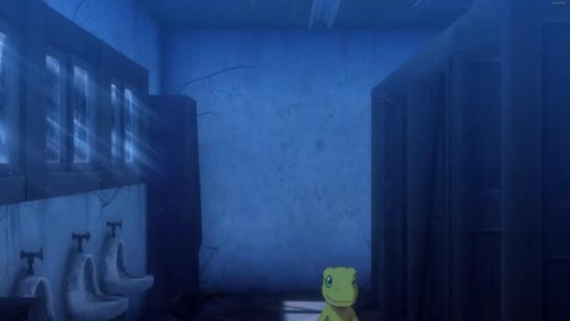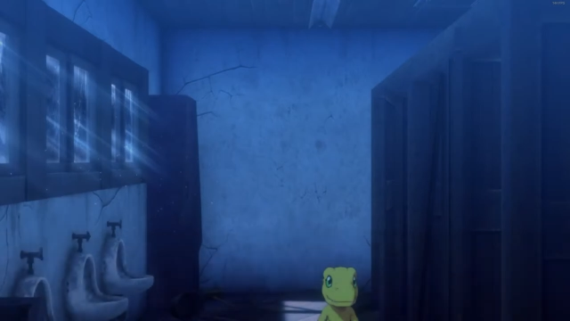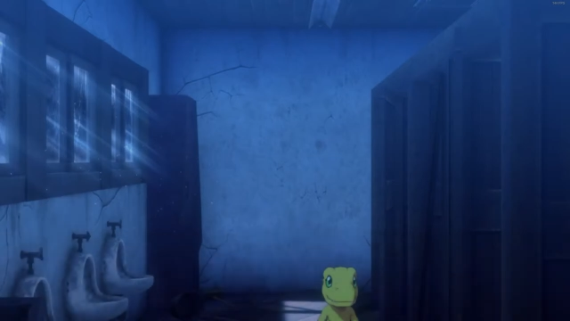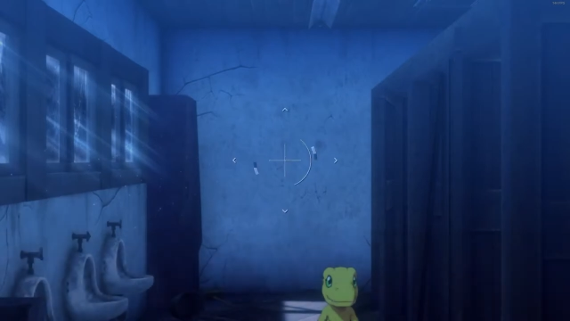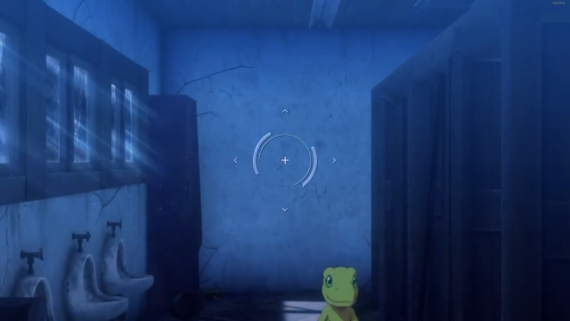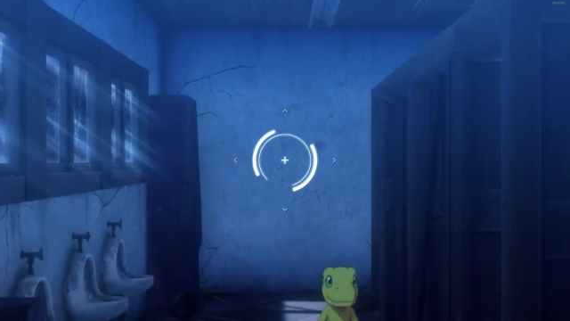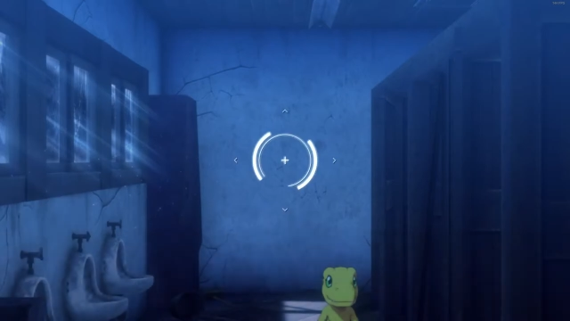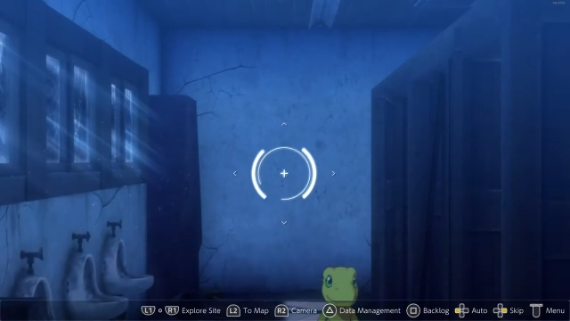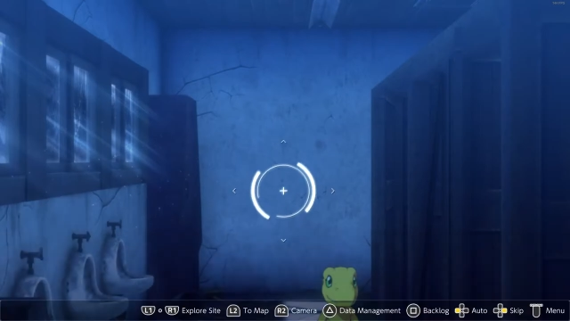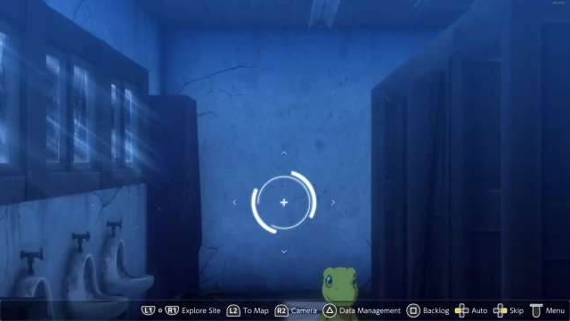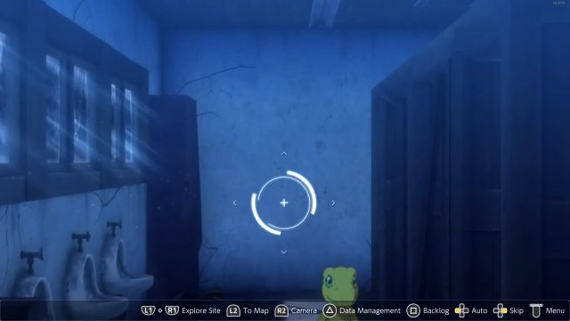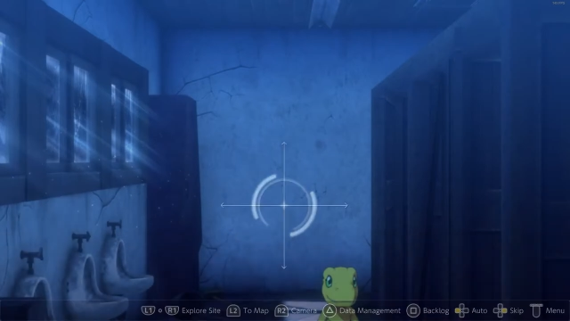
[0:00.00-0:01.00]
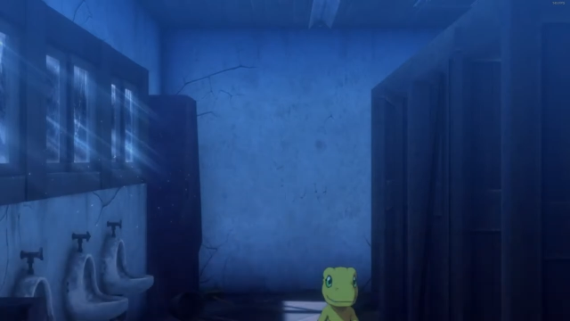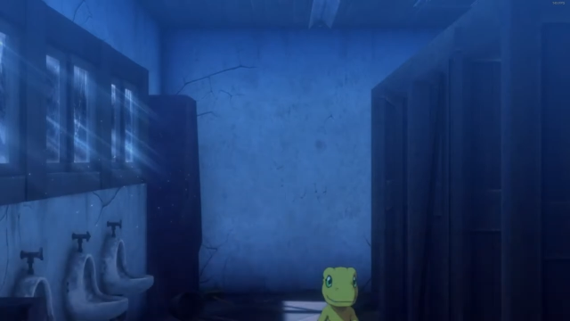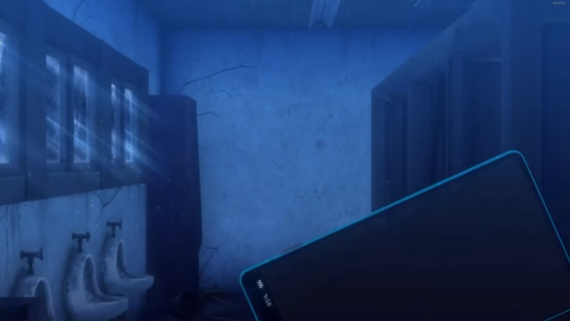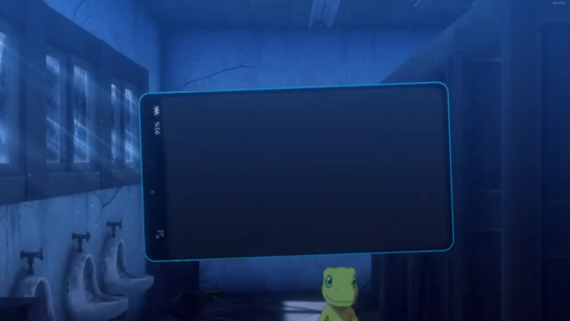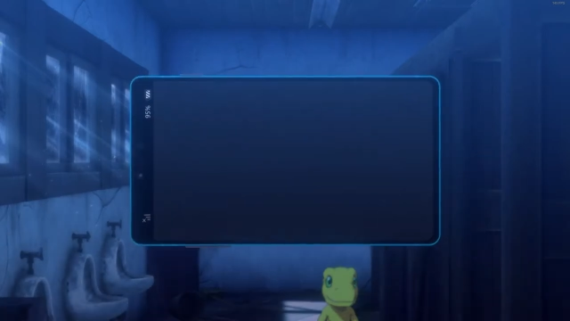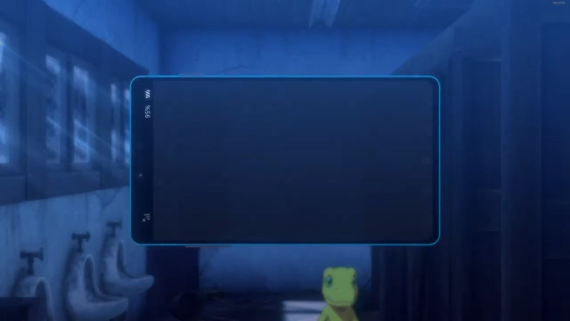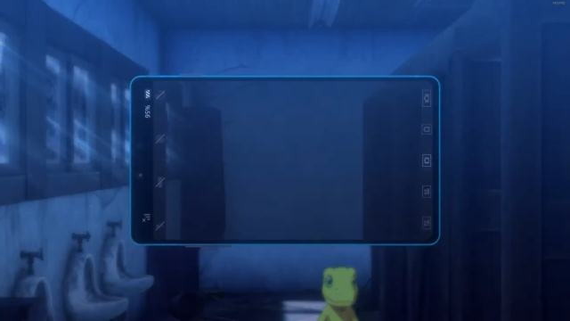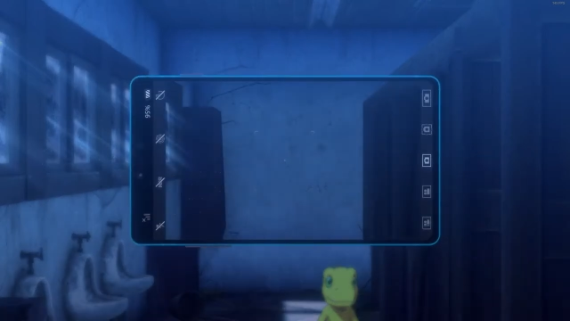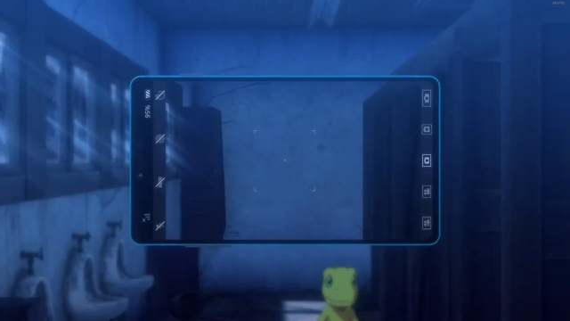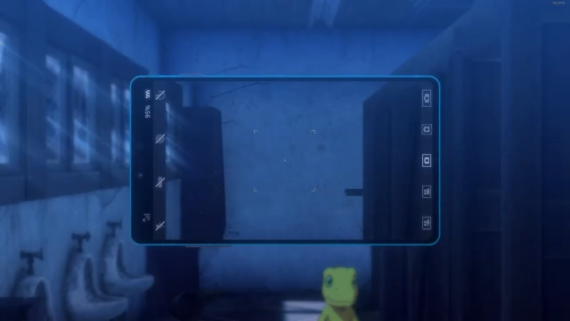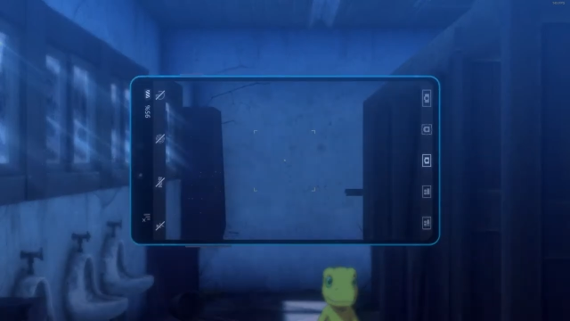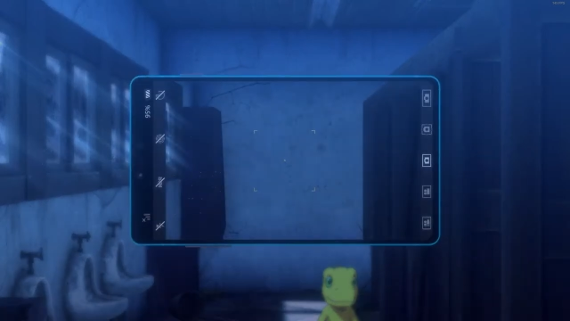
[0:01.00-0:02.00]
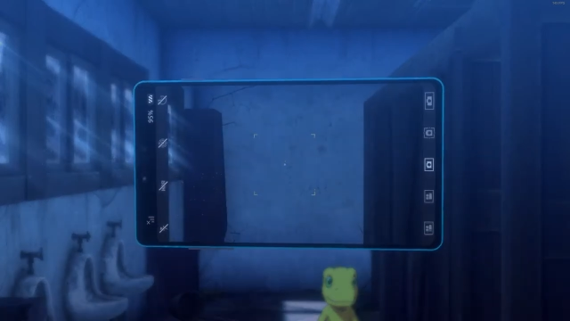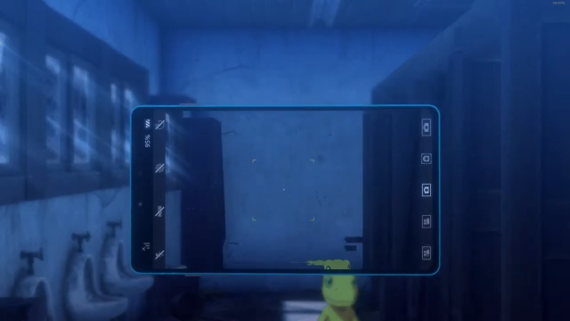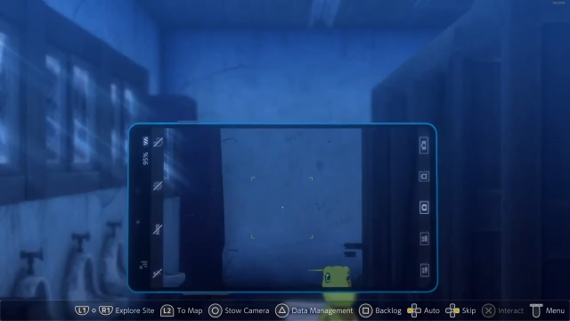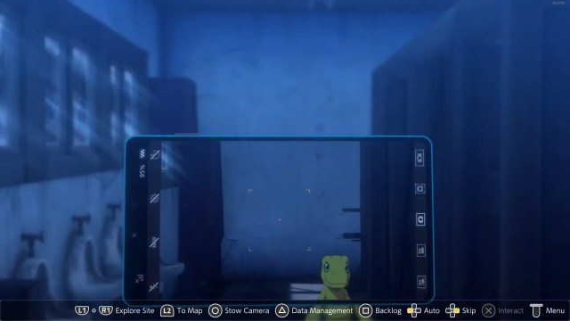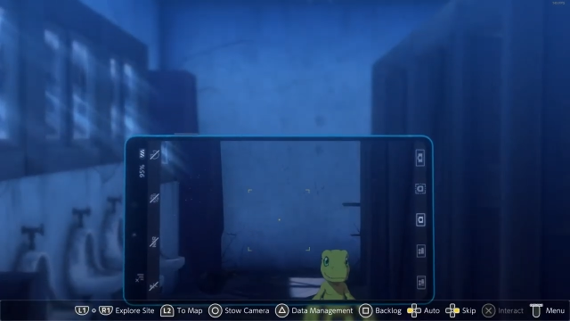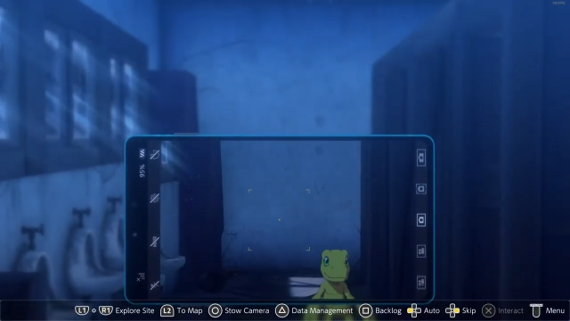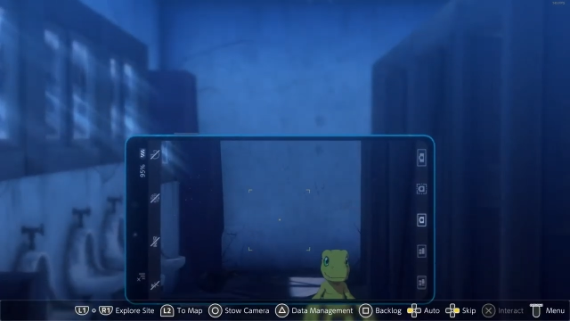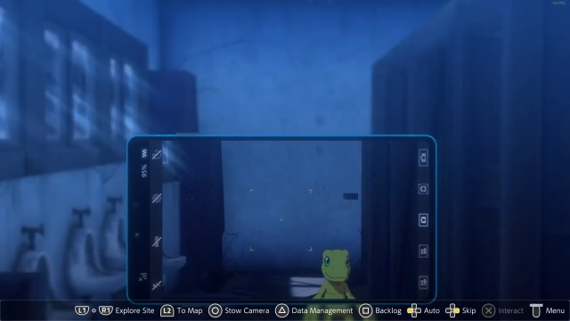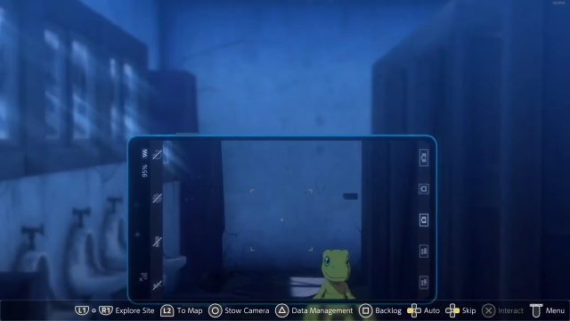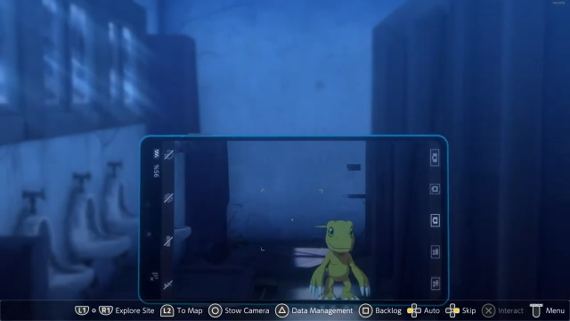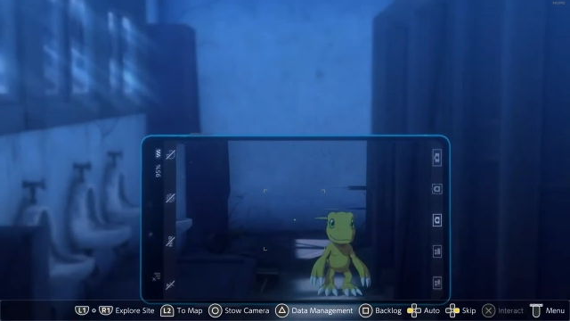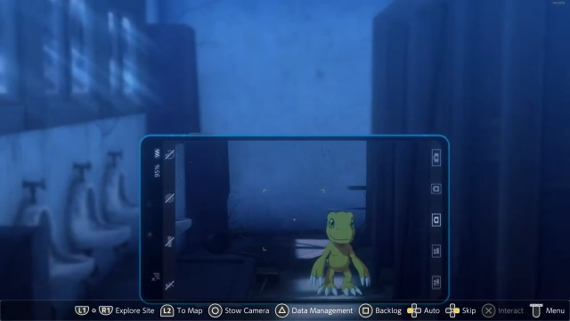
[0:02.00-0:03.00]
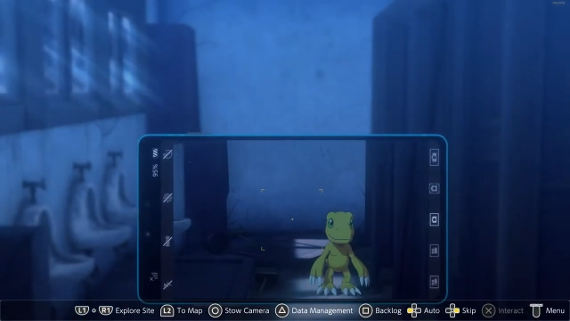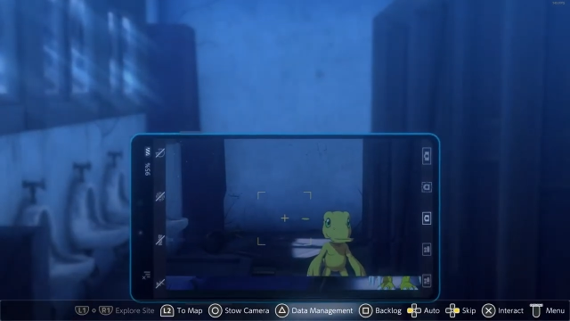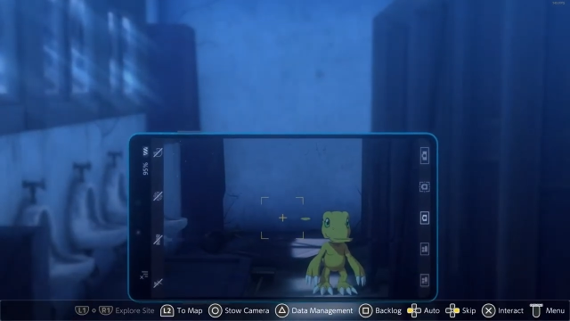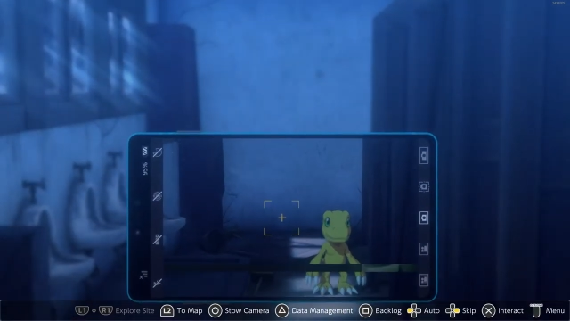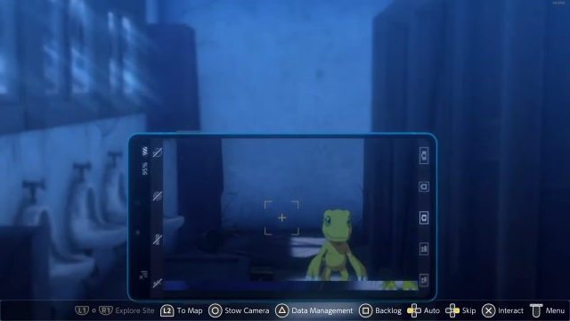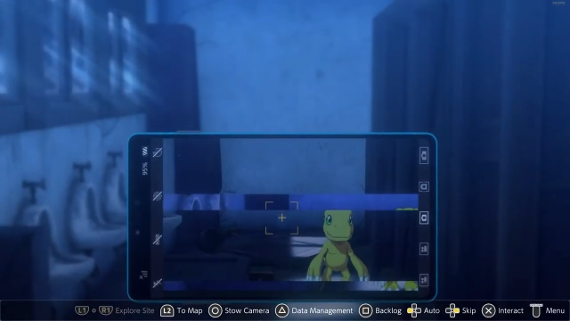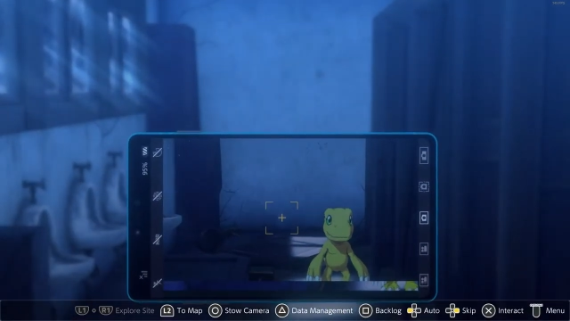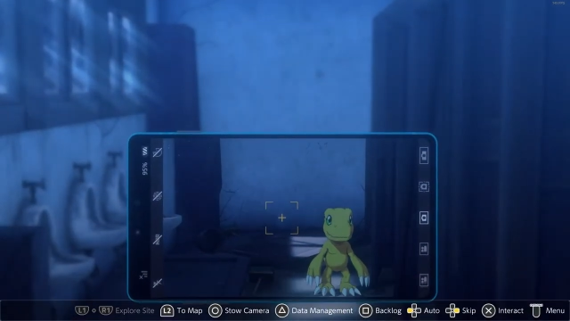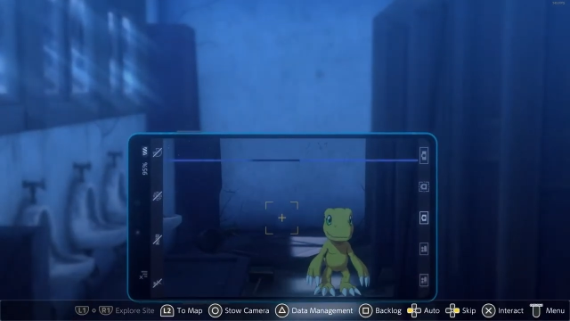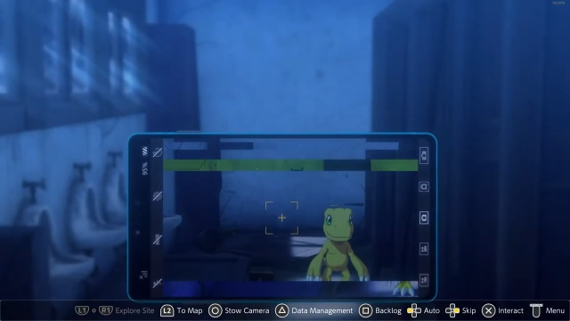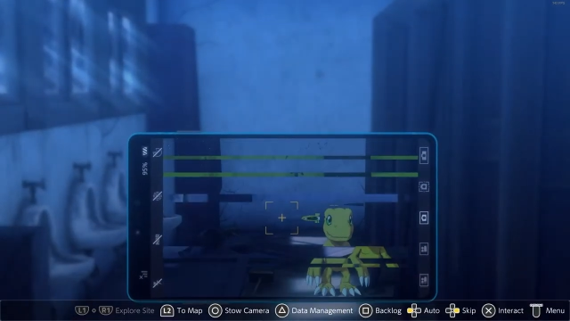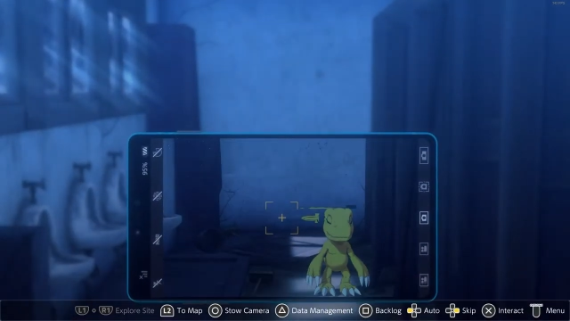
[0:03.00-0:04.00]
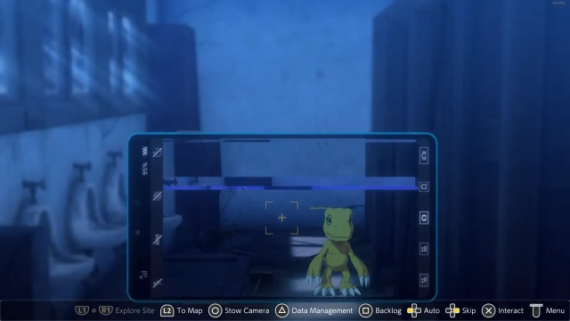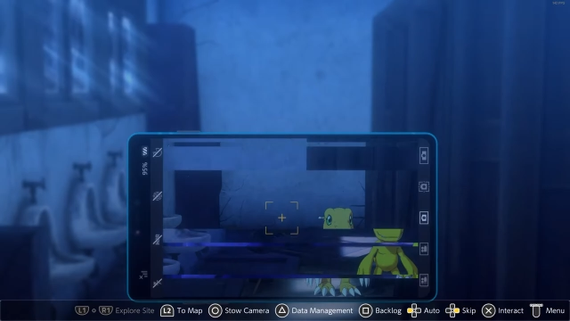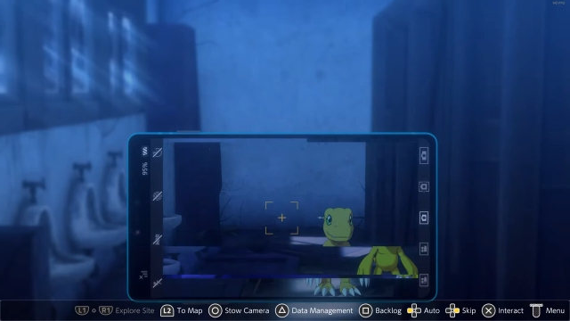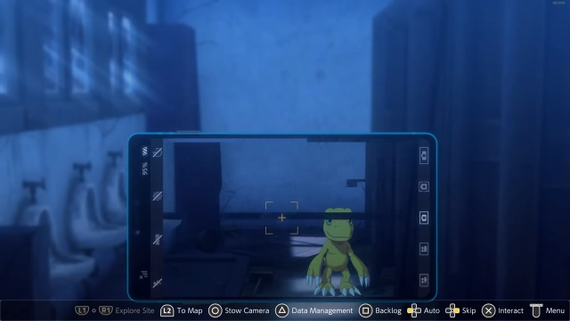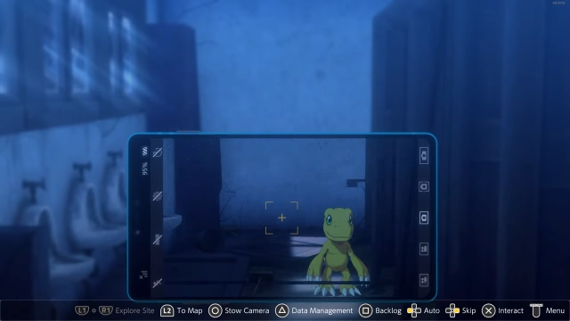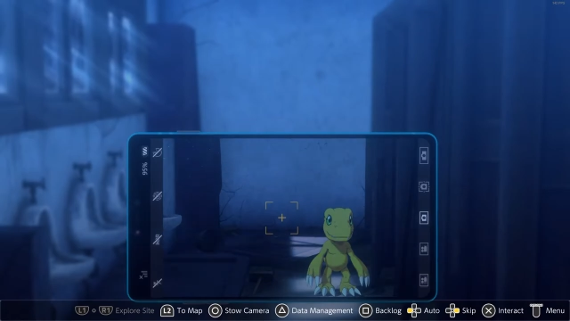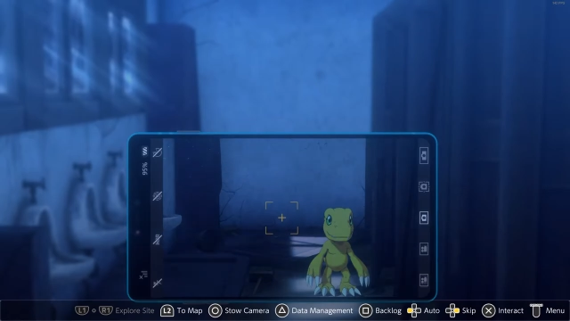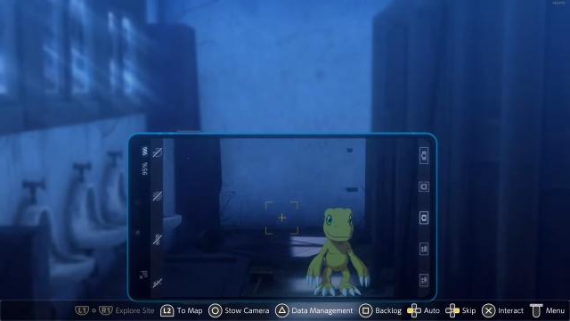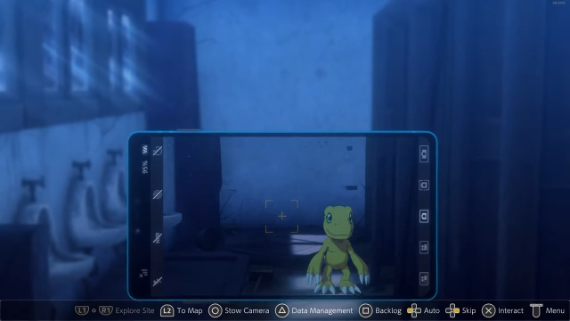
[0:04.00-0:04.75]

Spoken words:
[unreadable: no face in view]